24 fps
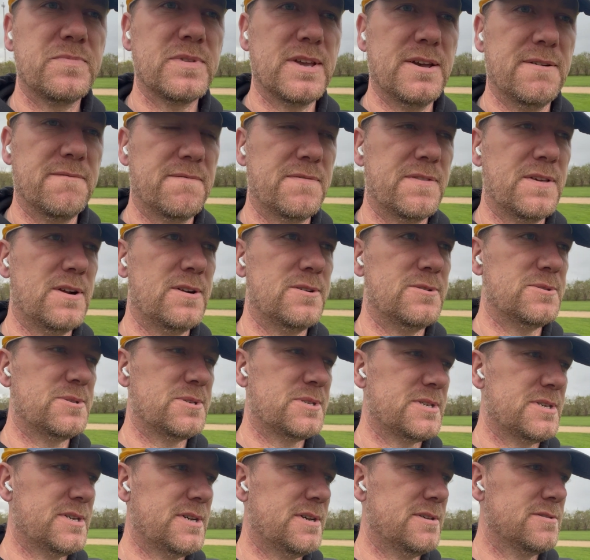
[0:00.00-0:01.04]
if
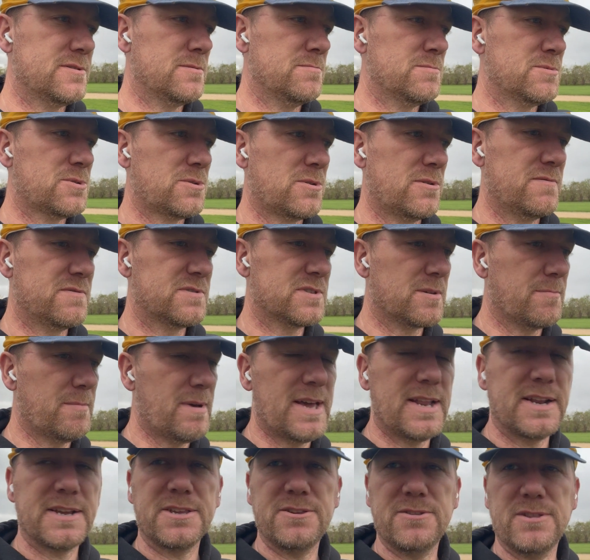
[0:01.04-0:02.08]
there's some sort of
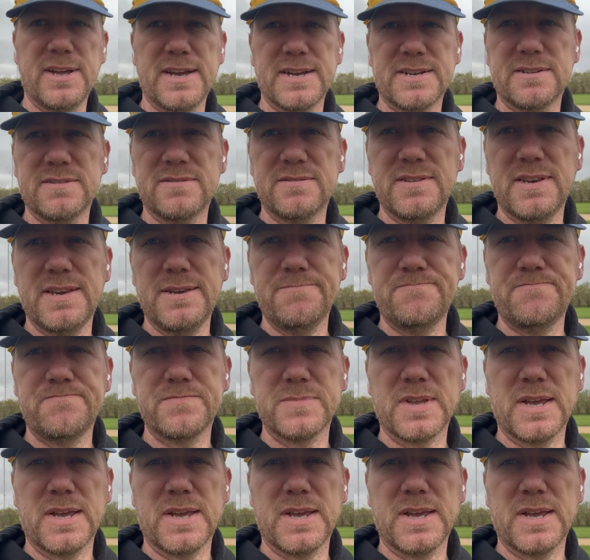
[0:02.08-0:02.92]
schematic you'd like to see,